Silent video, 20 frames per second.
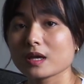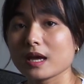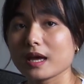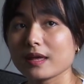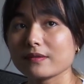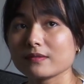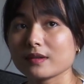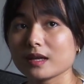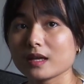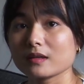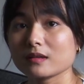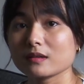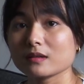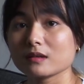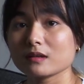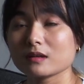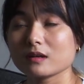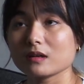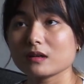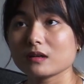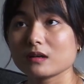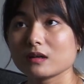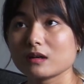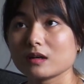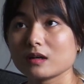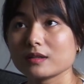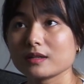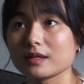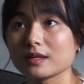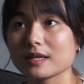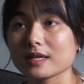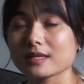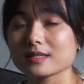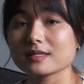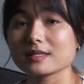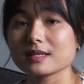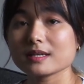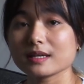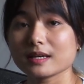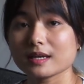and then the
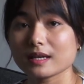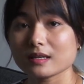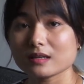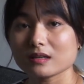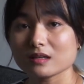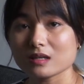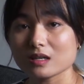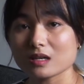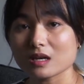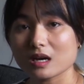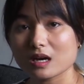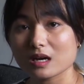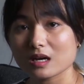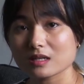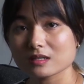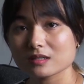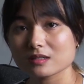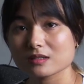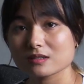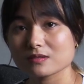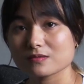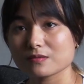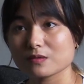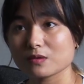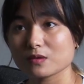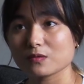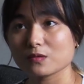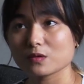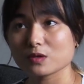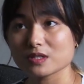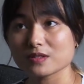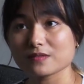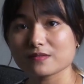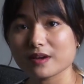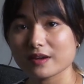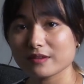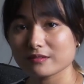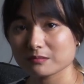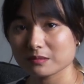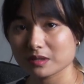next day again he asked for
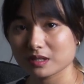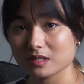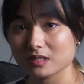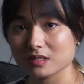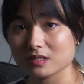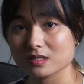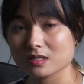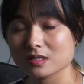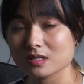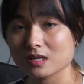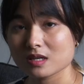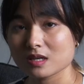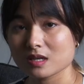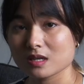45 minutes,